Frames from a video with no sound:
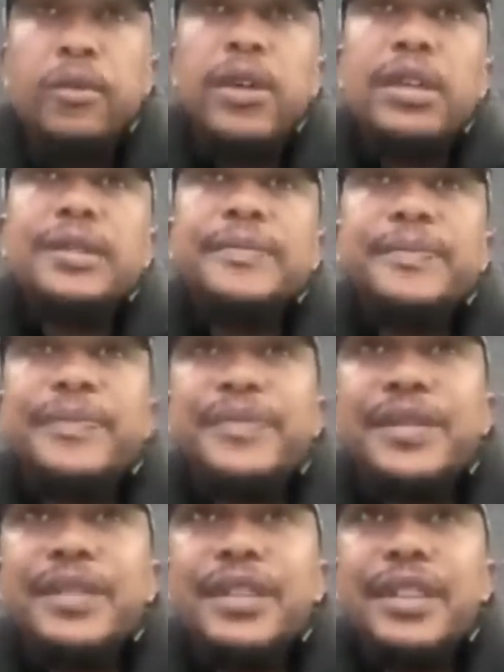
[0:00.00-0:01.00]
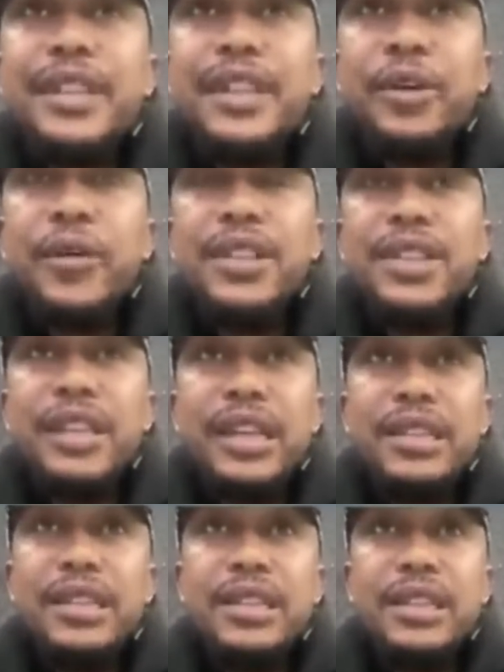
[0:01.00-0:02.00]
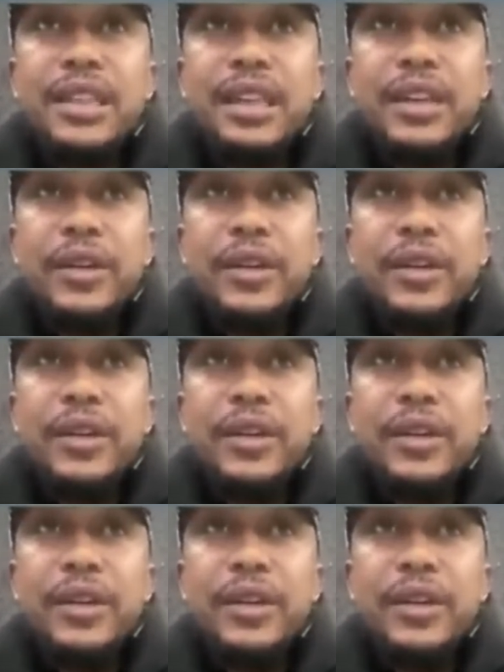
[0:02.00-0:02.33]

Well, the question is,